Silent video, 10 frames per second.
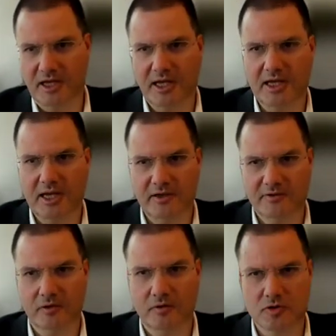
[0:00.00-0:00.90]
the
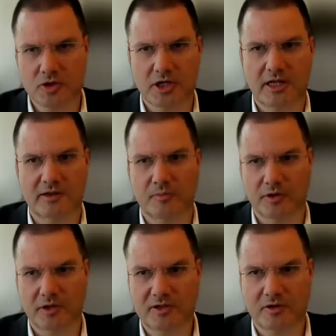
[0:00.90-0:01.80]
AI solution and the
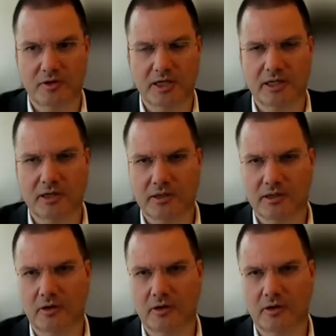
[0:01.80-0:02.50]
monitoring,